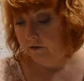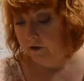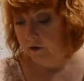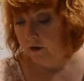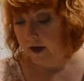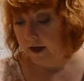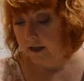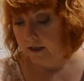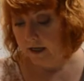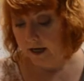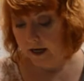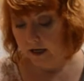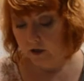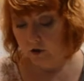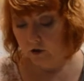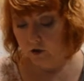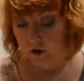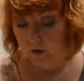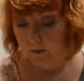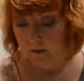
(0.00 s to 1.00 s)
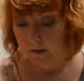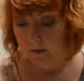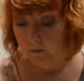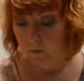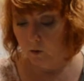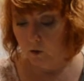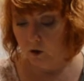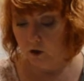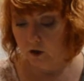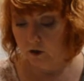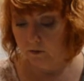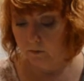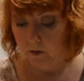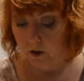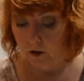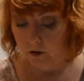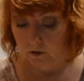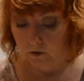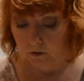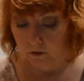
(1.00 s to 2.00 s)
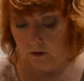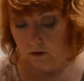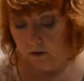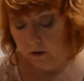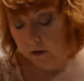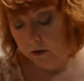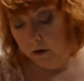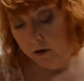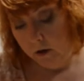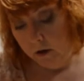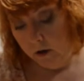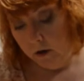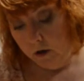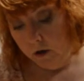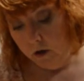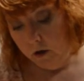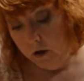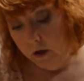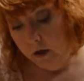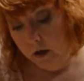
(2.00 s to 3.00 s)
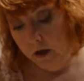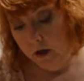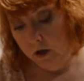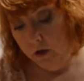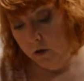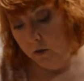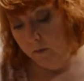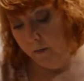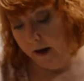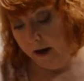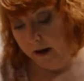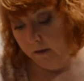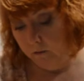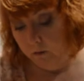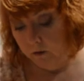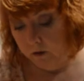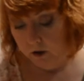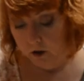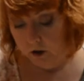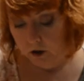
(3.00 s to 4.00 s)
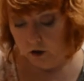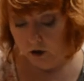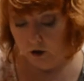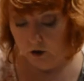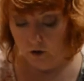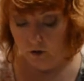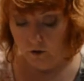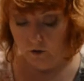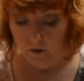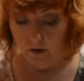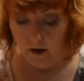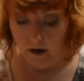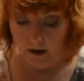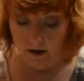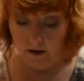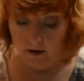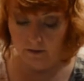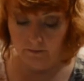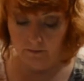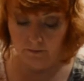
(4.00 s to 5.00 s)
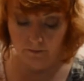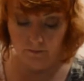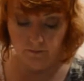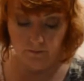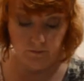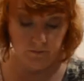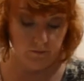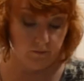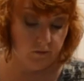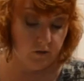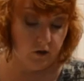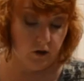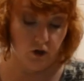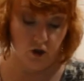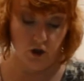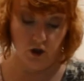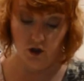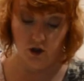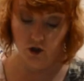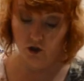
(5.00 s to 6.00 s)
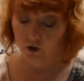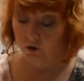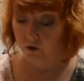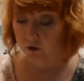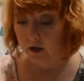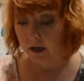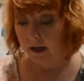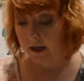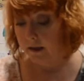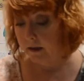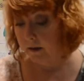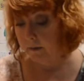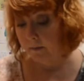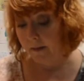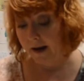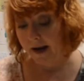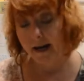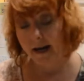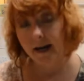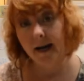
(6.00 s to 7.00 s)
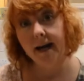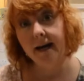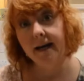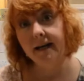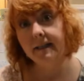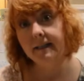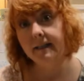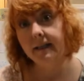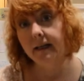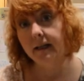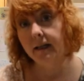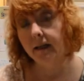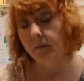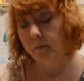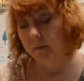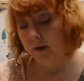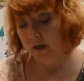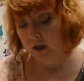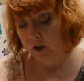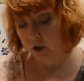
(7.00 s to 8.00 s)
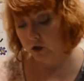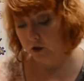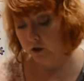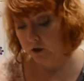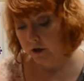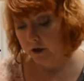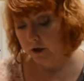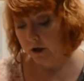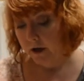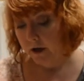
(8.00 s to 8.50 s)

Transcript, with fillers: you guys like yours to be more smooth, then you might want to just use like the mayonnaise and the mustard